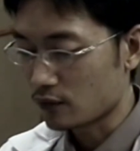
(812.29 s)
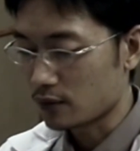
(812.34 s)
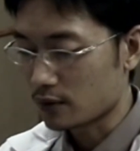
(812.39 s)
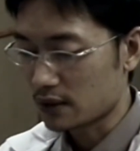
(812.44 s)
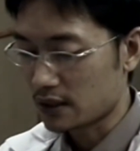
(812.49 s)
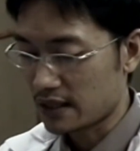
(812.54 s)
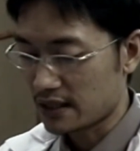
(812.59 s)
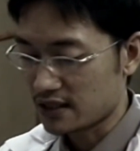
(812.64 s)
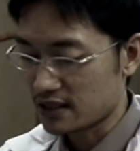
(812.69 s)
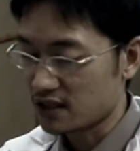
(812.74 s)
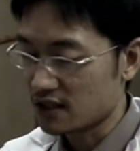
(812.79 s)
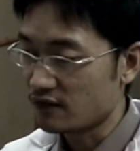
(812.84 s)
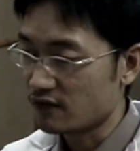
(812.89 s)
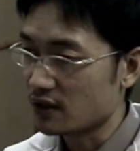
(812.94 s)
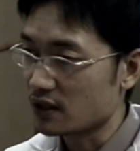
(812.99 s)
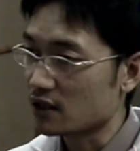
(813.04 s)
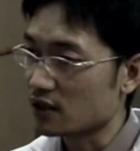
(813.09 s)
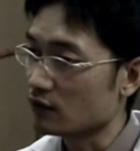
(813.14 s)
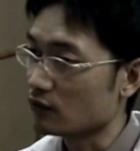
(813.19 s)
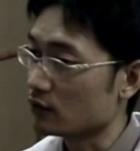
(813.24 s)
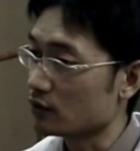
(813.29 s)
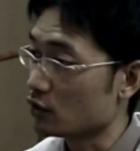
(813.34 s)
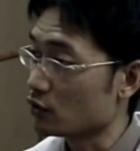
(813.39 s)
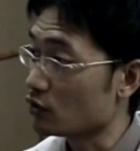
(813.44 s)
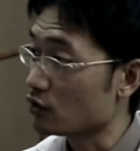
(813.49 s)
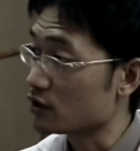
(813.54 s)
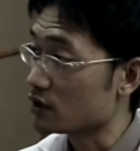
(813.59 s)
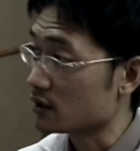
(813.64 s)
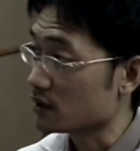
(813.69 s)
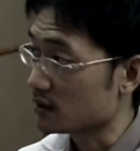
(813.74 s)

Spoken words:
significant neurological